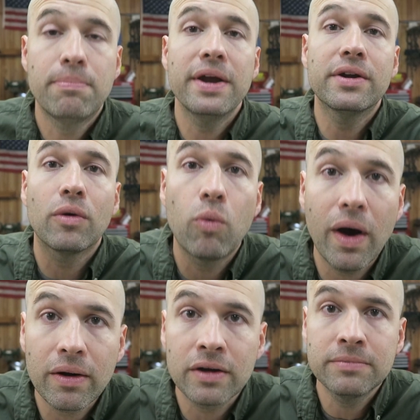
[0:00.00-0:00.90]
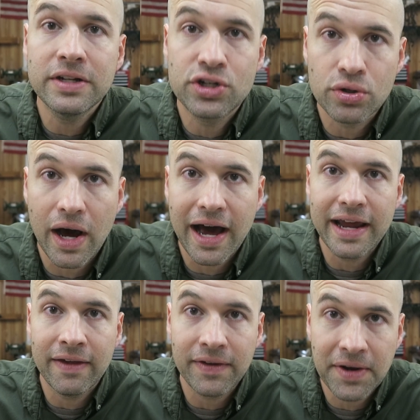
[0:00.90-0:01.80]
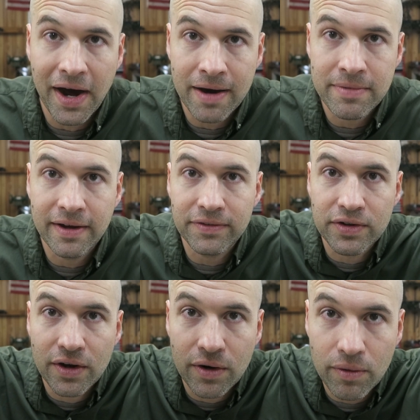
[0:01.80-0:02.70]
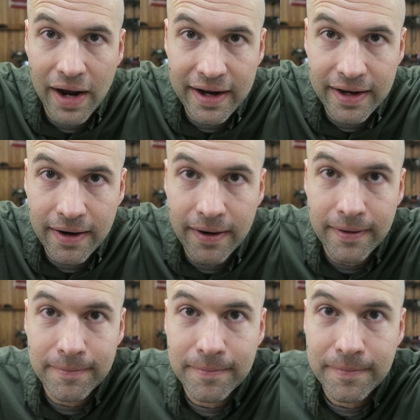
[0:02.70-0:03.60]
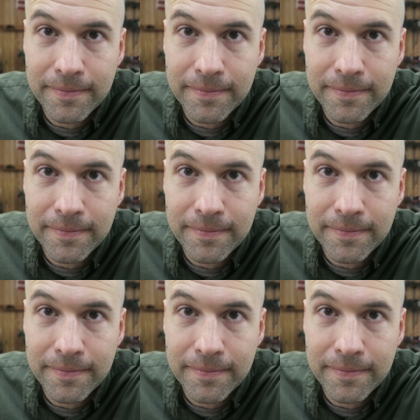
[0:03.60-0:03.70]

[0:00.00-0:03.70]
But you're welcome to try in the comments right here.